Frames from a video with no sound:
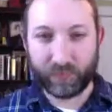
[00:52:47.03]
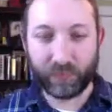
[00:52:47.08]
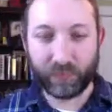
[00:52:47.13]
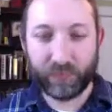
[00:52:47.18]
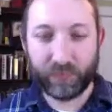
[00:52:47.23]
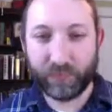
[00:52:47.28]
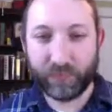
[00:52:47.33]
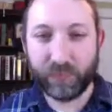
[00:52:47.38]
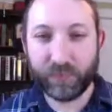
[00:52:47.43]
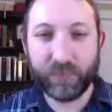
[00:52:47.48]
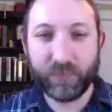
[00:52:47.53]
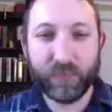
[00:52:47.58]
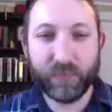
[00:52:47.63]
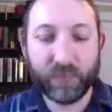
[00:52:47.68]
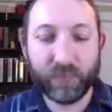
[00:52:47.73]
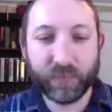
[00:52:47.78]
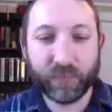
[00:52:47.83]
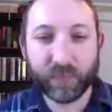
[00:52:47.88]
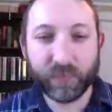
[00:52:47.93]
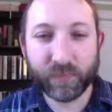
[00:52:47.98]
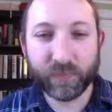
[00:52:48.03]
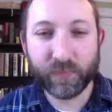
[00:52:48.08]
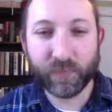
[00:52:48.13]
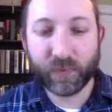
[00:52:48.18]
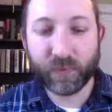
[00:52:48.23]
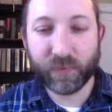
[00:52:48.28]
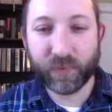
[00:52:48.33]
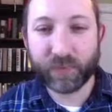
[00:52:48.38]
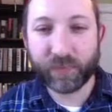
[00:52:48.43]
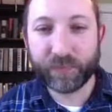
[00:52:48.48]

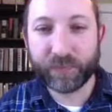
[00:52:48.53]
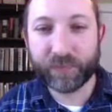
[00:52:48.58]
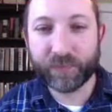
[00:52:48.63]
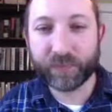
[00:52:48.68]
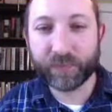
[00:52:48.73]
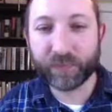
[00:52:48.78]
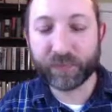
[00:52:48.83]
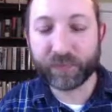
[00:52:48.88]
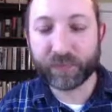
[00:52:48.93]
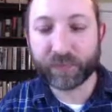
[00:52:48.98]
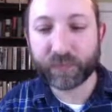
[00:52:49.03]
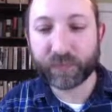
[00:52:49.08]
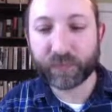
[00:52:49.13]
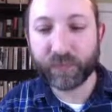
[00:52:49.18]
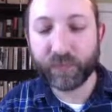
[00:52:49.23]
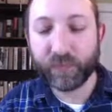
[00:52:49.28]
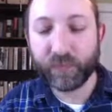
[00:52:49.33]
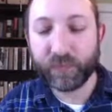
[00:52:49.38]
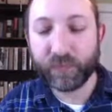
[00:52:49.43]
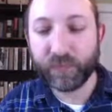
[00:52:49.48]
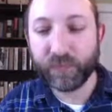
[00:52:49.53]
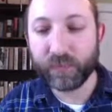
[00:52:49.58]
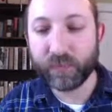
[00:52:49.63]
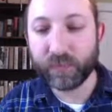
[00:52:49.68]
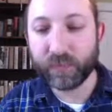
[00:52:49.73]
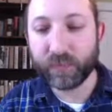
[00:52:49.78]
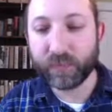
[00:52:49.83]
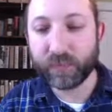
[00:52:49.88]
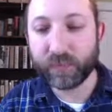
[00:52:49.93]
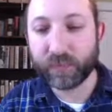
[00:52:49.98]

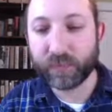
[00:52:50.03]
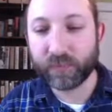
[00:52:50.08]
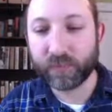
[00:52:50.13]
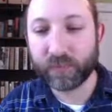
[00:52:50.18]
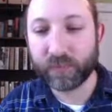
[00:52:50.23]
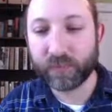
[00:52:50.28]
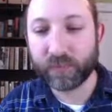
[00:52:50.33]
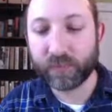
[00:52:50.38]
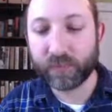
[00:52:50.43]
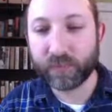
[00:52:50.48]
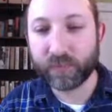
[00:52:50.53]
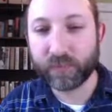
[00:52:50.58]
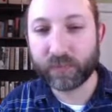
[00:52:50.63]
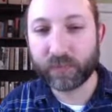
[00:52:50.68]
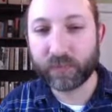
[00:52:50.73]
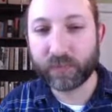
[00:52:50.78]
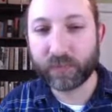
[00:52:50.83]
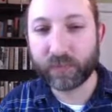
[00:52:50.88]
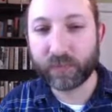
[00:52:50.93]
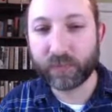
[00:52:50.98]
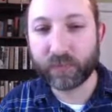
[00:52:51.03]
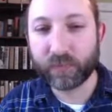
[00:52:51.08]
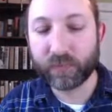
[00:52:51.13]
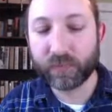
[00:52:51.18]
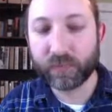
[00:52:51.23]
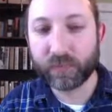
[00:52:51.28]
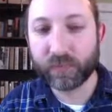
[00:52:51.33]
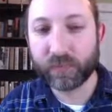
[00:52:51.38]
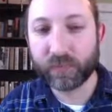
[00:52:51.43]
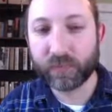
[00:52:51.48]

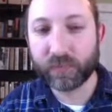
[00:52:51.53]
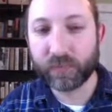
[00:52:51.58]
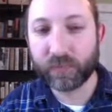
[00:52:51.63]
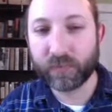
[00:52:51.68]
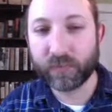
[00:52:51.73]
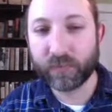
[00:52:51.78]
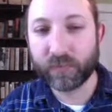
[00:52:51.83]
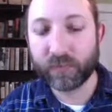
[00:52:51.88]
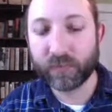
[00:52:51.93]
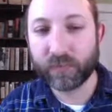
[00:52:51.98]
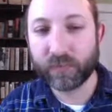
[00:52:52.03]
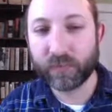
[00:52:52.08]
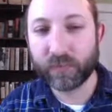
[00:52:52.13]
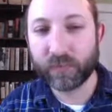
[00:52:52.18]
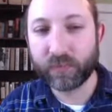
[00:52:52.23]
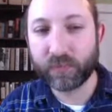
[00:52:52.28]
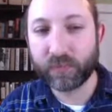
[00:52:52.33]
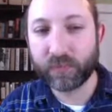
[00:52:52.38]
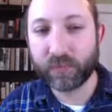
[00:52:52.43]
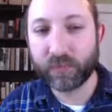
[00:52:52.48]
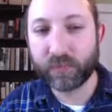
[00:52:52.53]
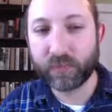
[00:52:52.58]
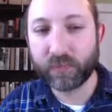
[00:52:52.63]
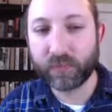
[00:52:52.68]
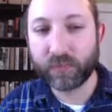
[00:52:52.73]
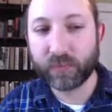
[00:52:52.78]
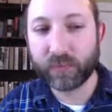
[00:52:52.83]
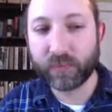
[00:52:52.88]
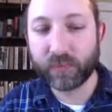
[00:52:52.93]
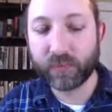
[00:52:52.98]

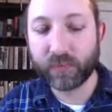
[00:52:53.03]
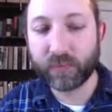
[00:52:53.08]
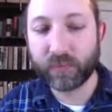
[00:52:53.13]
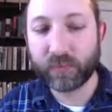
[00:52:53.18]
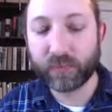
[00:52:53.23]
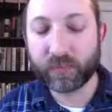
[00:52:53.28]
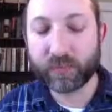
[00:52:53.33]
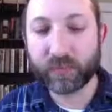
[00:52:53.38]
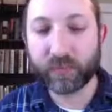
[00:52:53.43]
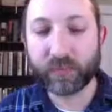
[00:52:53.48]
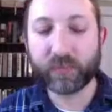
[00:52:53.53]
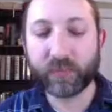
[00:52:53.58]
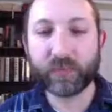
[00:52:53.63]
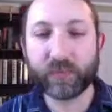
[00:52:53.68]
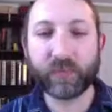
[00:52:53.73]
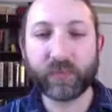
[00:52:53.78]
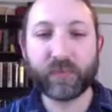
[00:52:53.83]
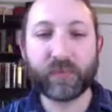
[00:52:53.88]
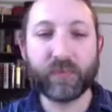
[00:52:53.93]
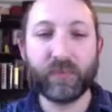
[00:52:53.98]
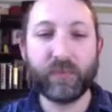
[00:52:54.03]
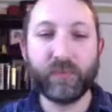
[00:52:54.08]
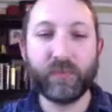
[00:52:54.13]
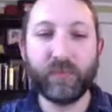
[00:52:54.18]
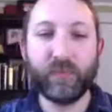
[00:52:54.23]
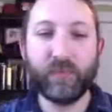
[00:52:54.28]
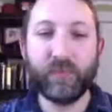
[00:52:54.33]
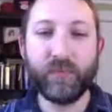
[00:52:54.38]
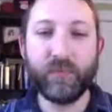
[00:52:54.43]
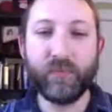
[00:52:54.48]

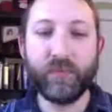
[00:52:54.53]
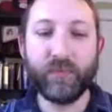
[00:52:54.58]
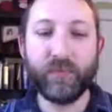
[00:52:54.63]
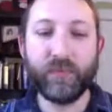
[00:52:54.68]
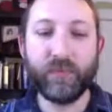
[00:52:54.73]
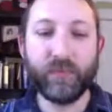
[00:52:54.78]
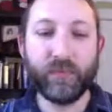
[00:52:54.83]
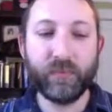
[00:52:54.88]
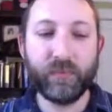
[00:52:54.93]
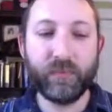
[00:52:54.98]
This person isn't speaking.